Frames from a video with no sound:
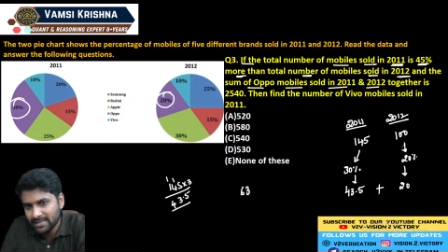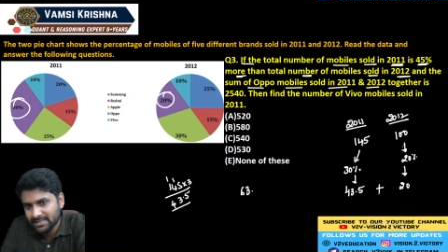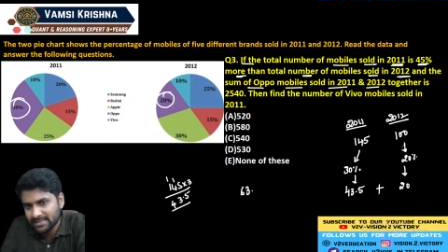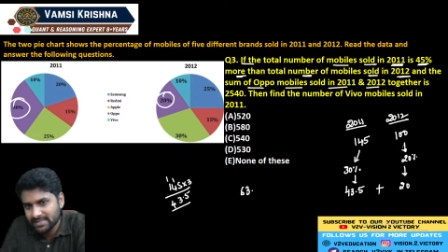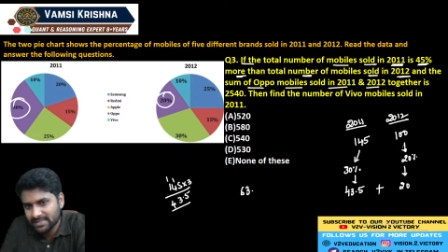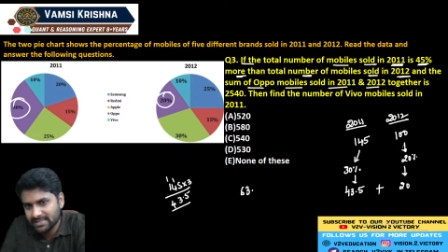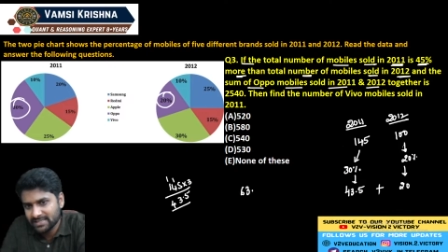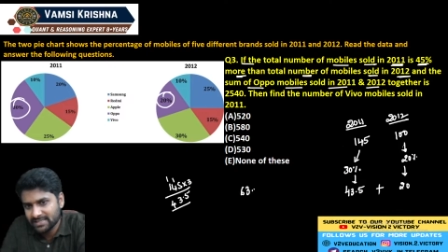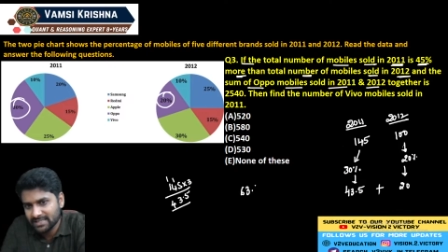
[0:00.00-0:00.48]

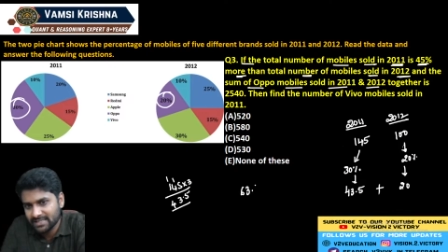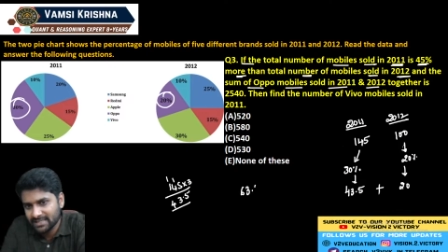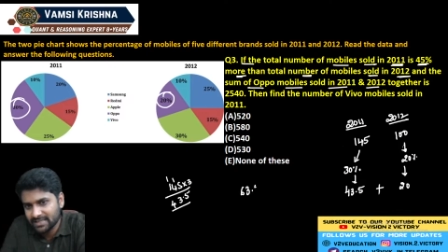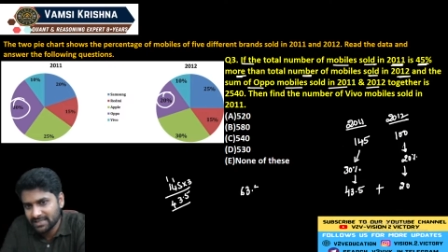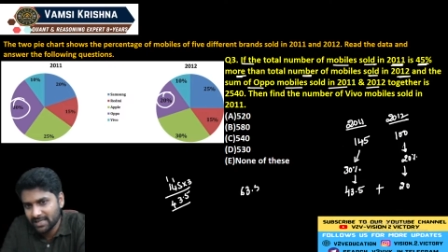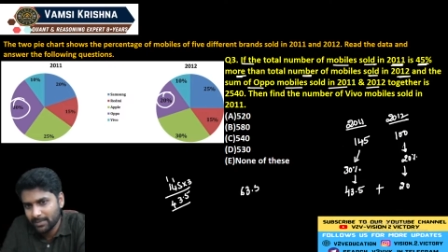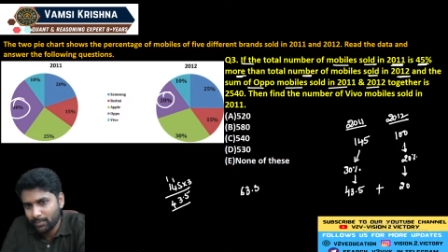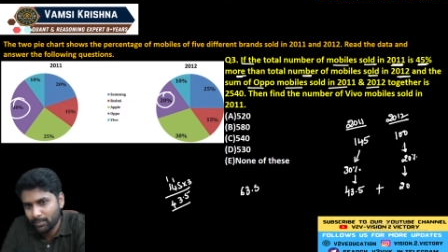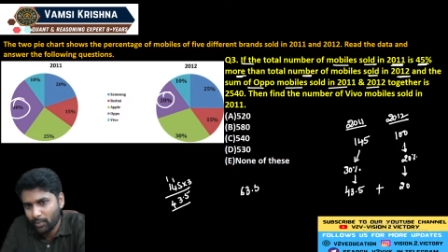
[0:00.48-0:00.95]

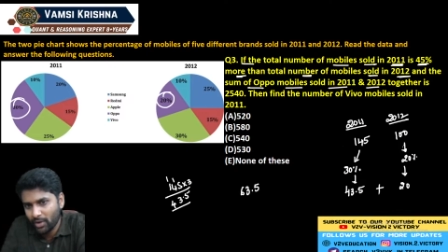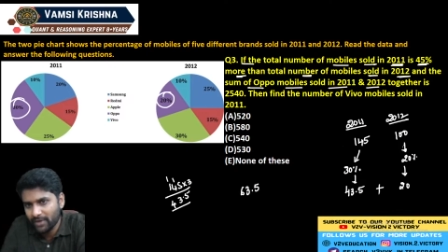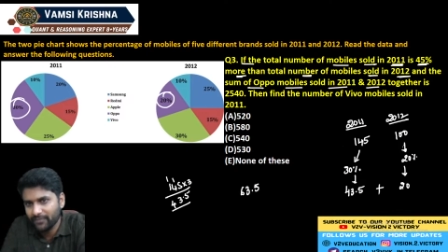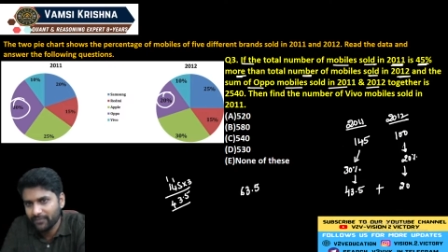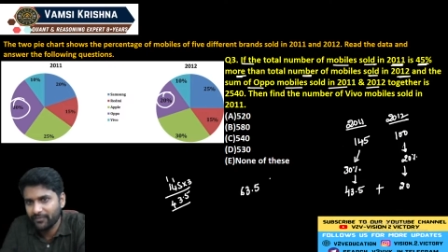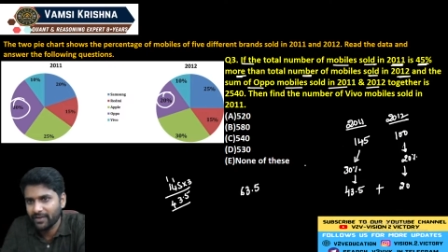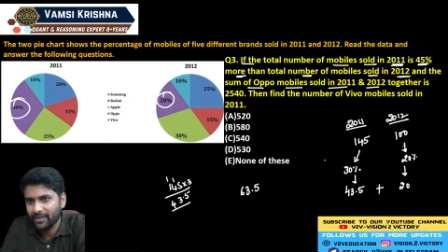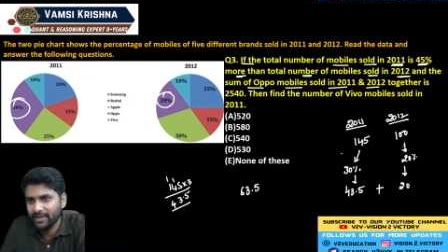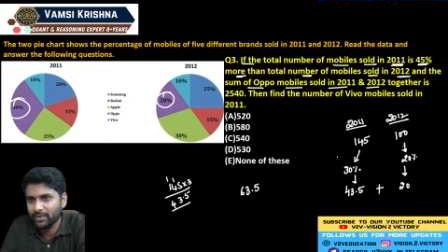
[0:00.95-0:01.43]

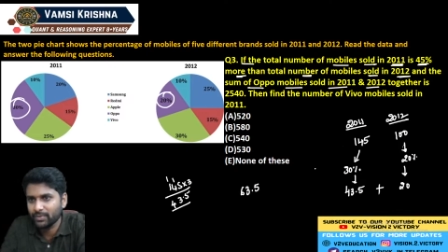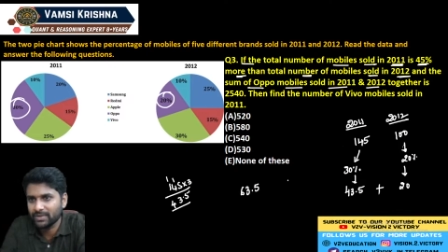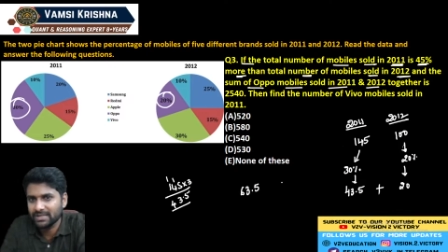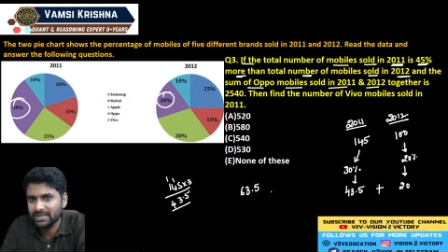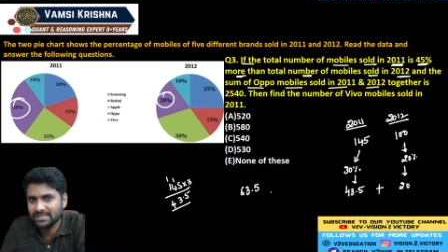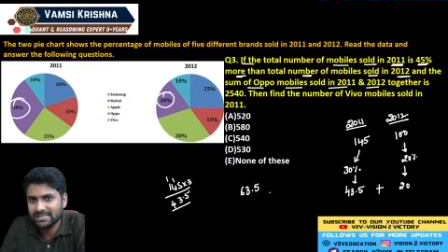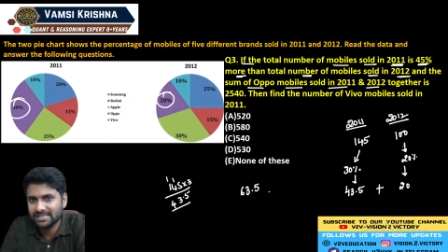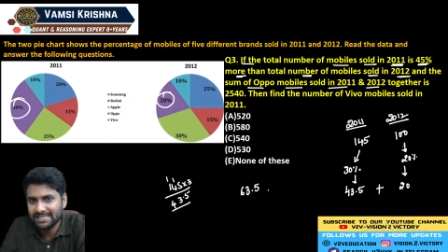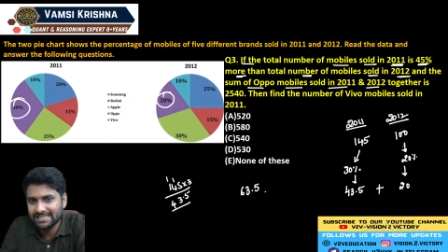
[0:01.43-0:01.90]
63.5
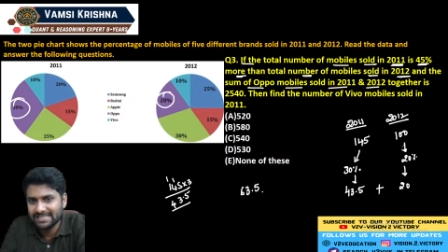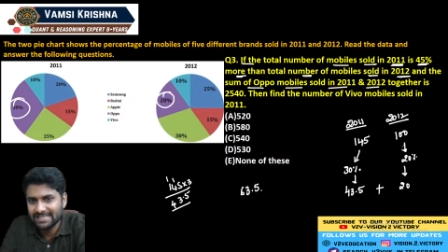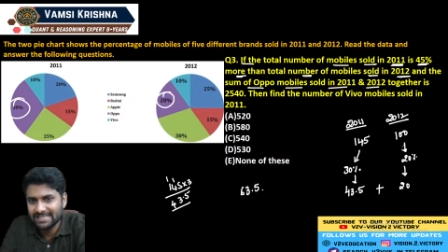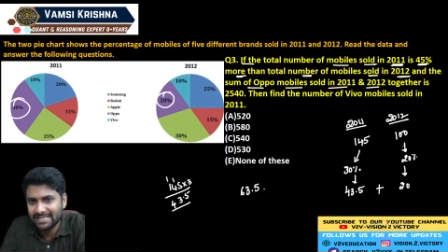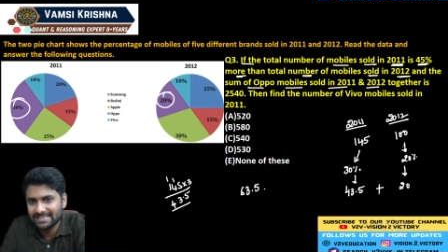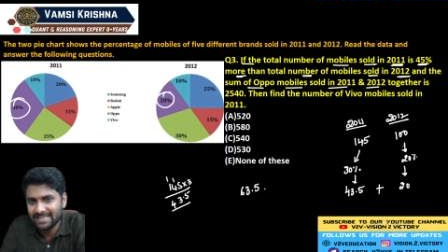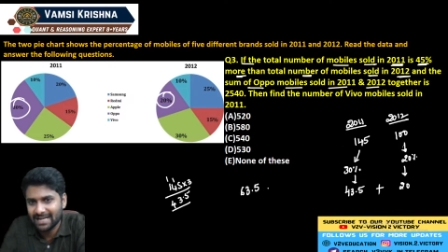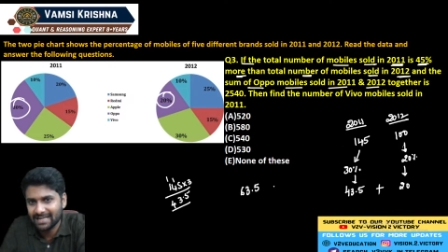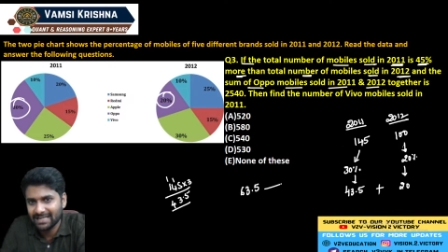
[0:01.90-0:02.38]
units is
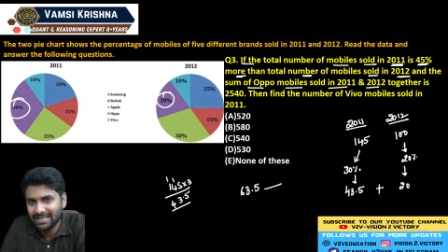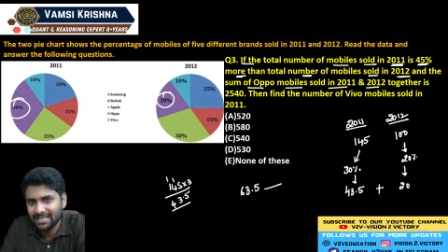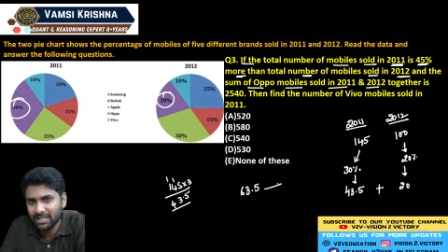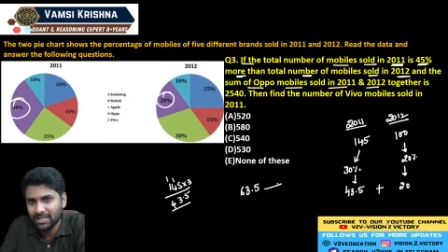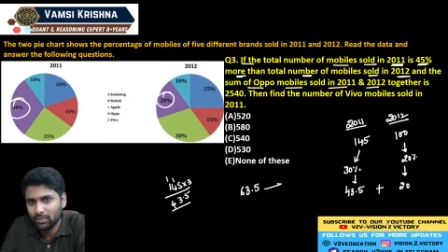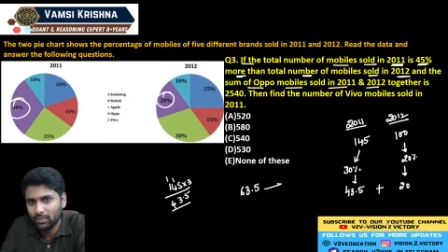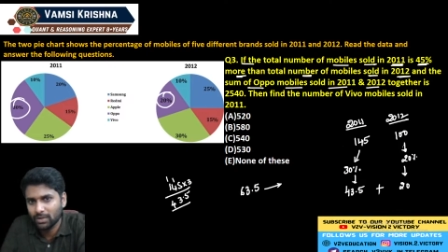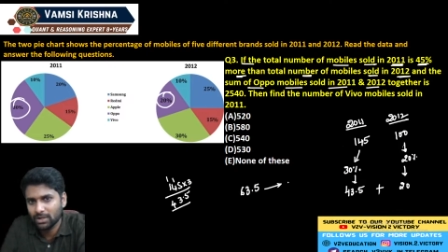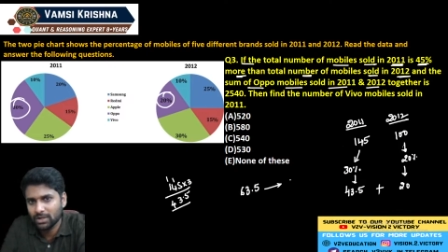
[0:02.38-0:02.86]
exactly
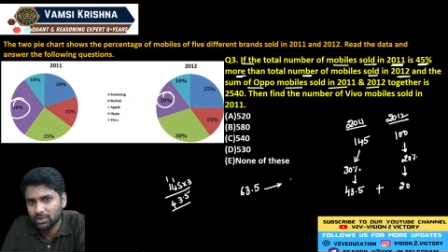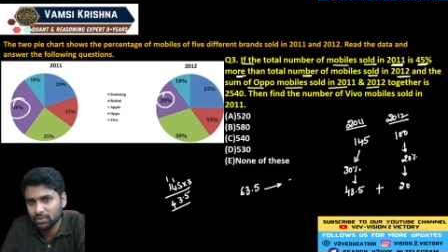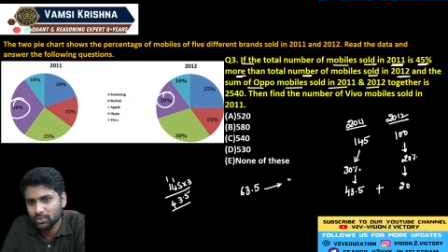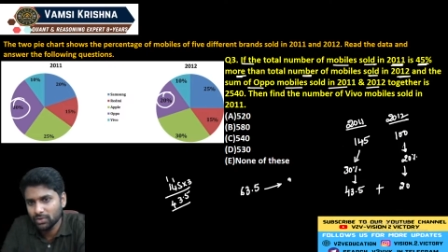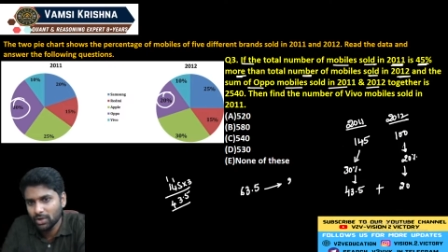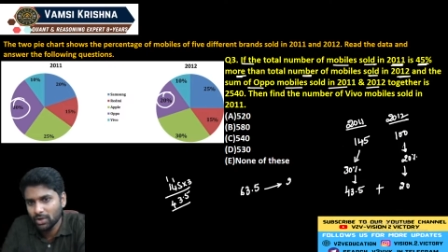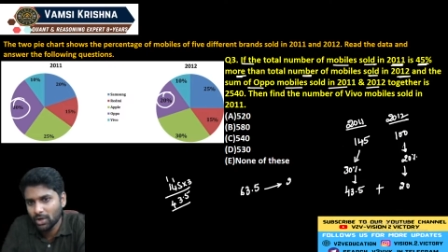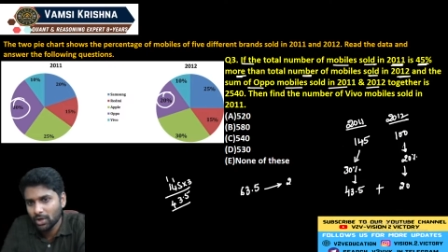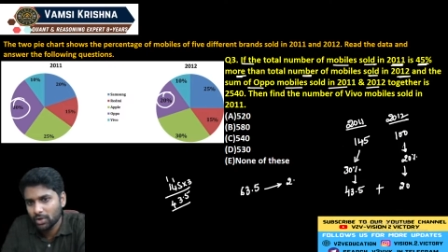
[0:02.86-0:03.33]
equal
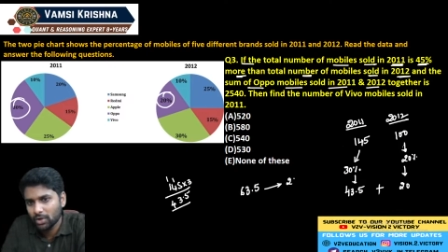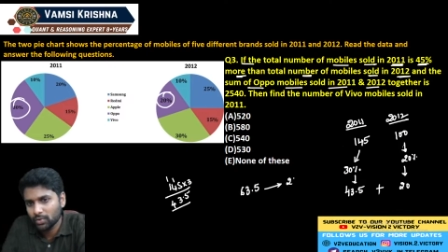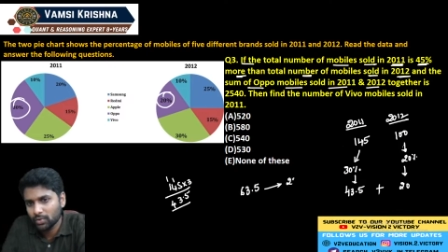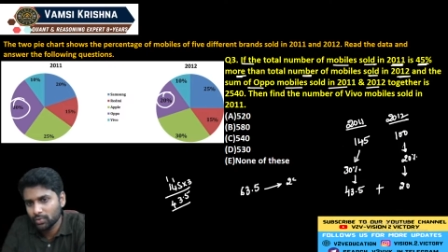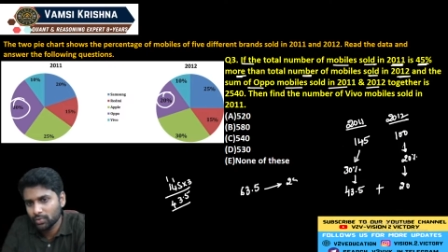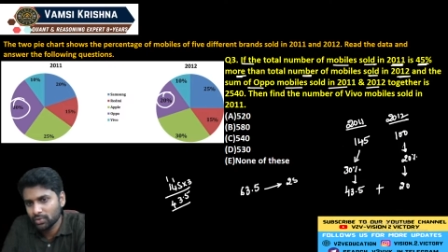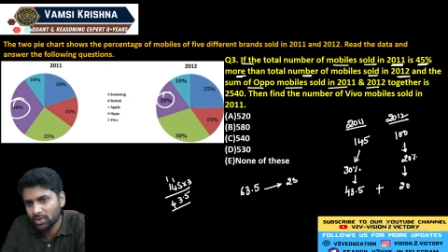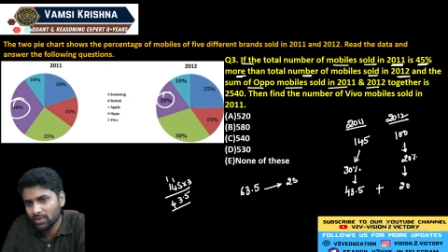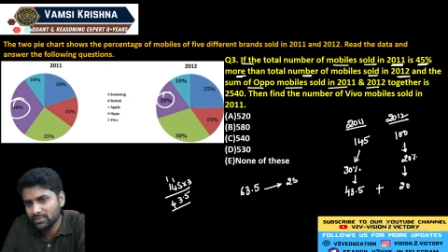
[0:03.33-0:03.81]
to
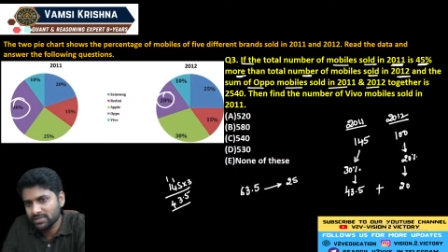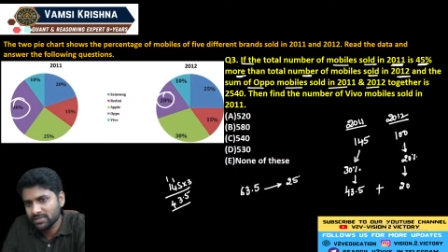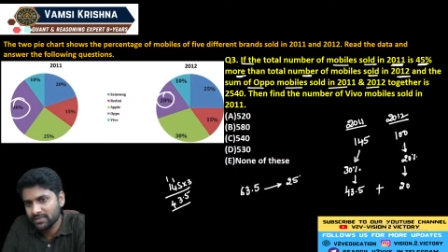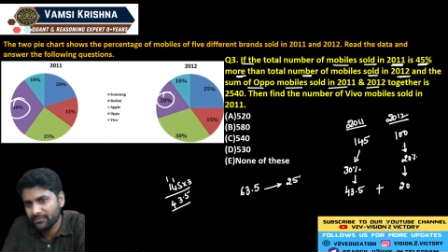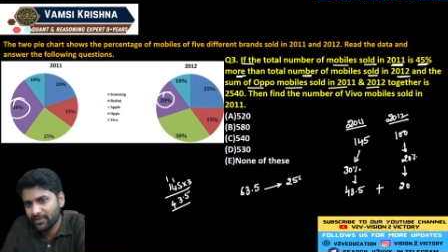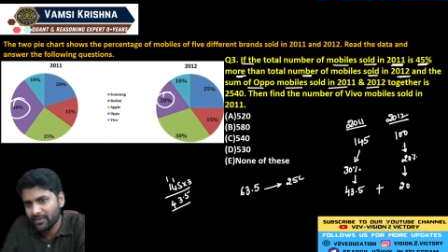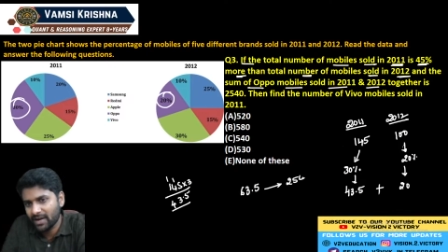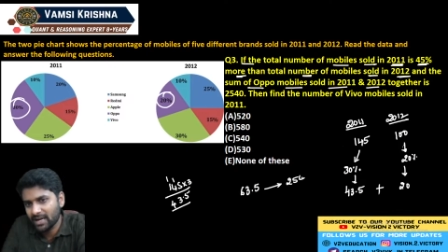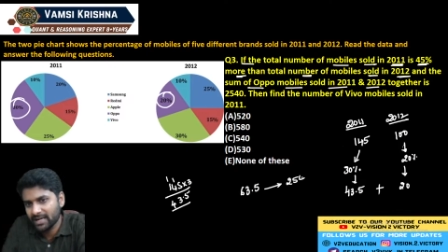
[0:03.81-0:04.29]

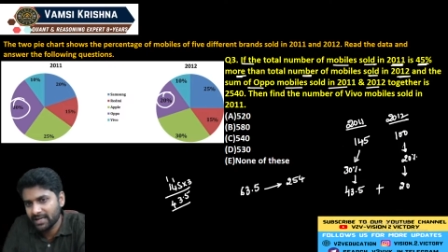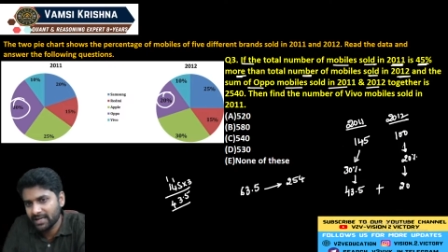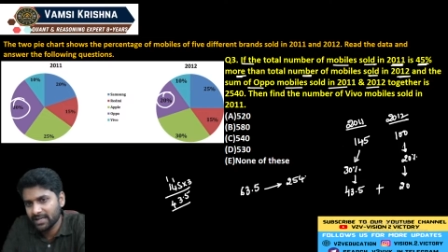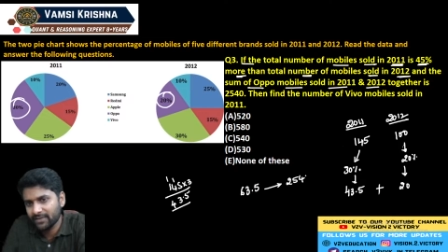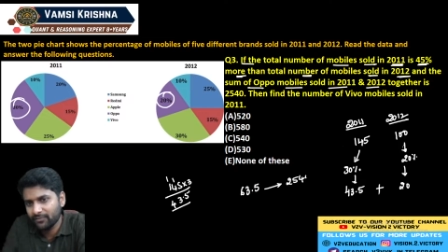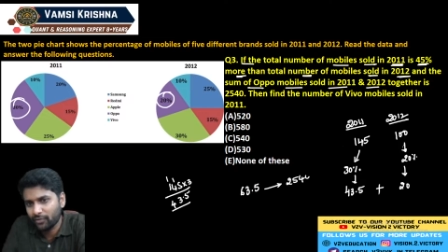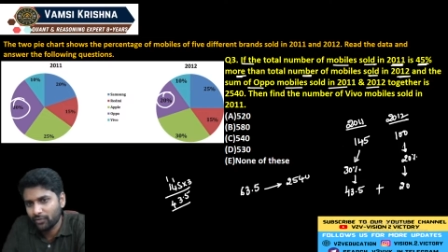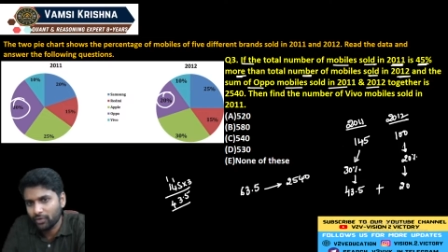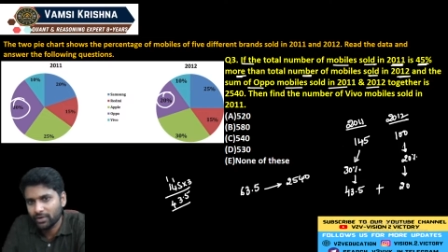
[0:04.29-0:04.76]

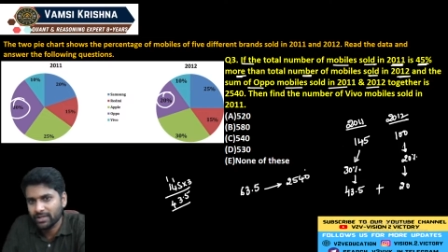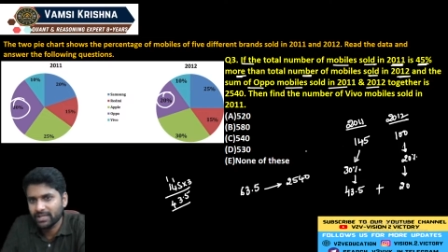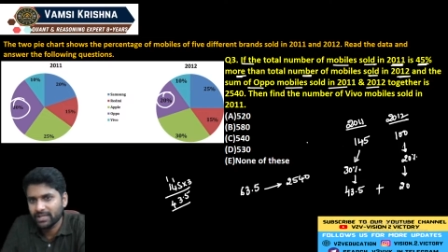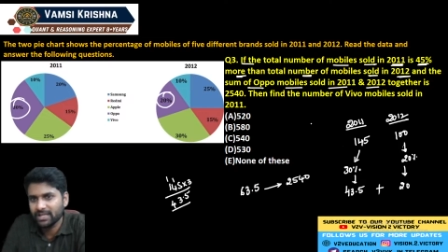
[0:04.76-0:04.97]
2540.